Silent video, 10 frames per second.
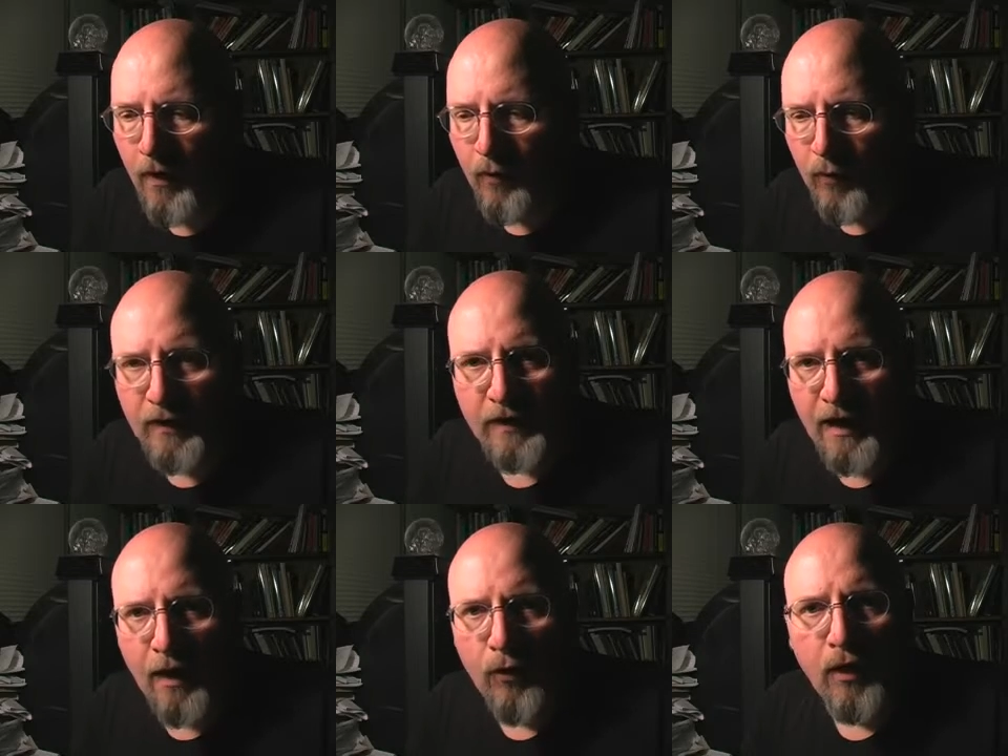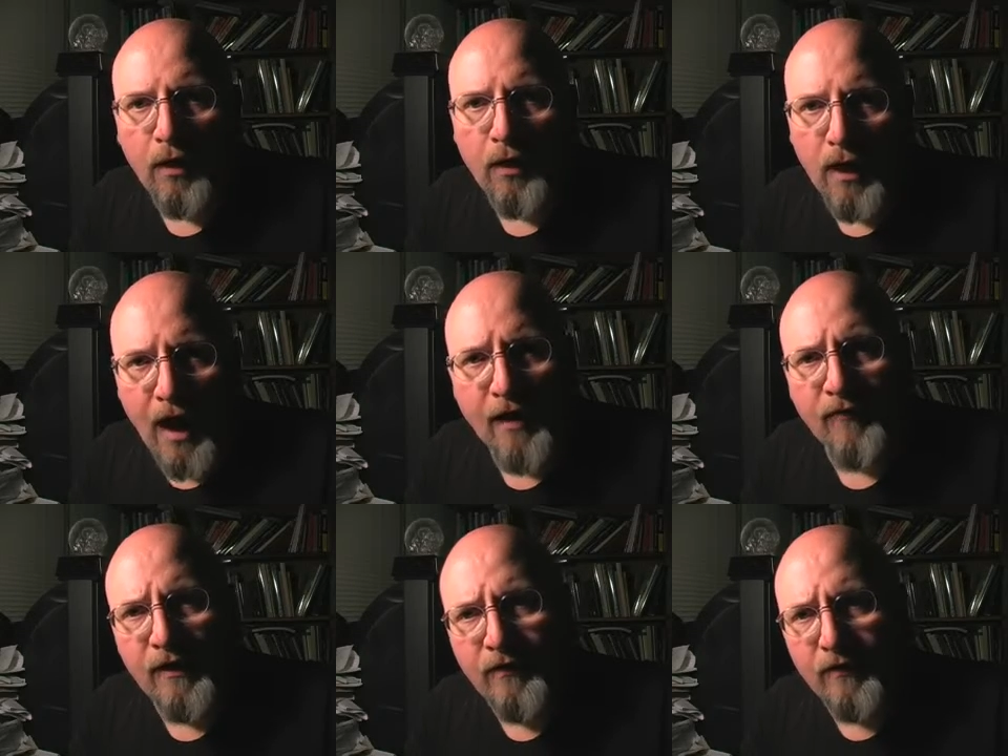really encountered a lot of
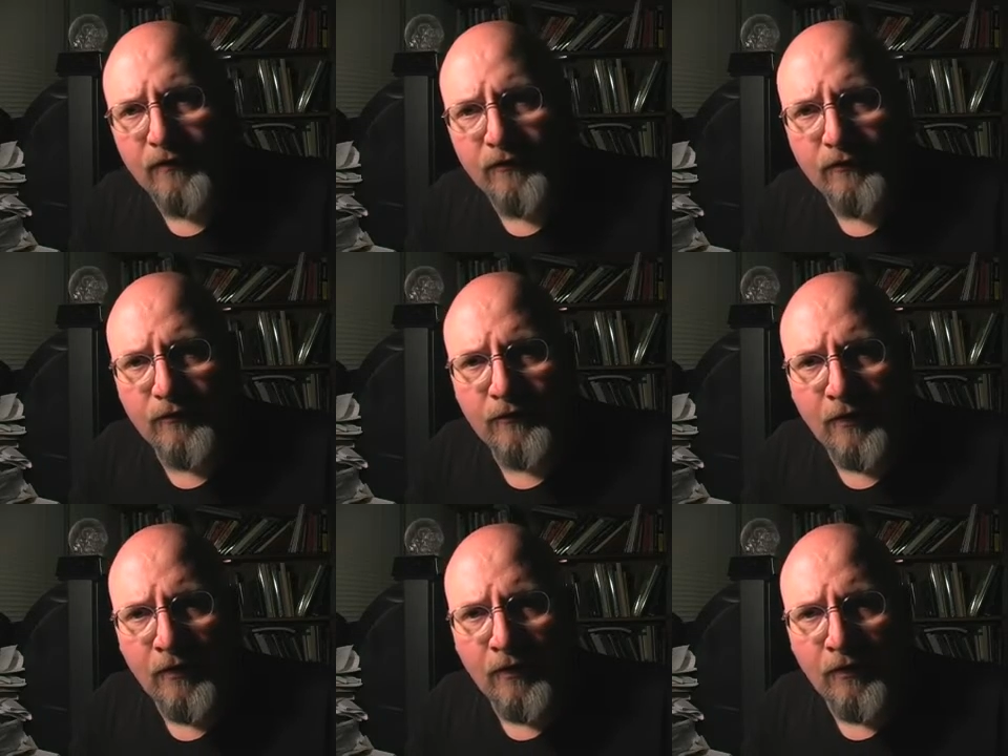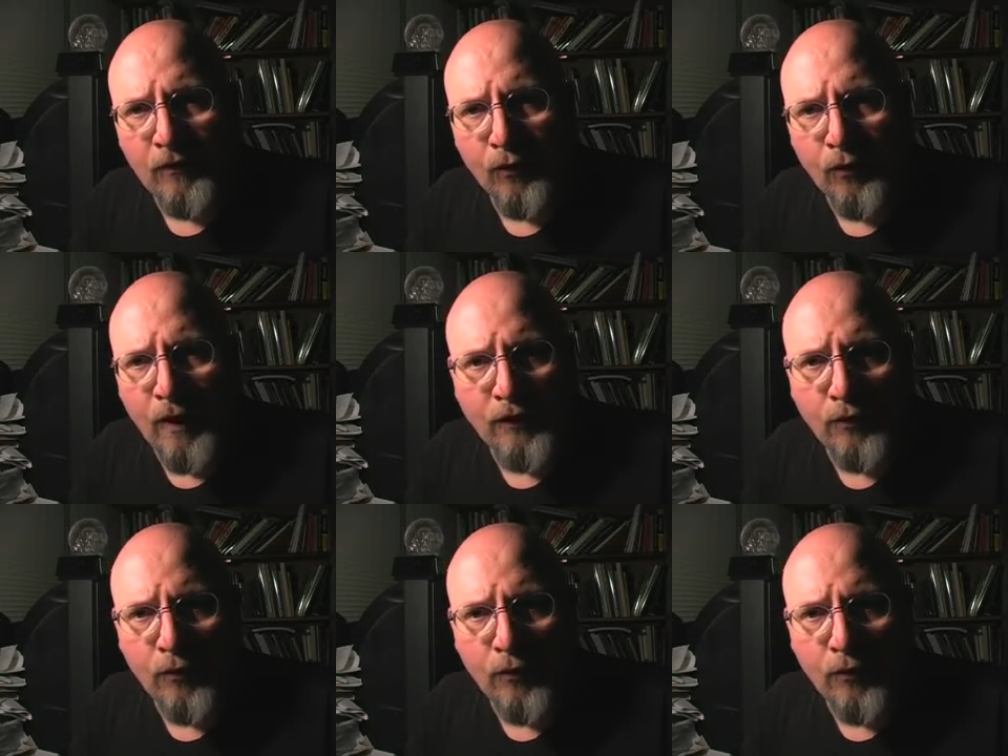atheists who I knew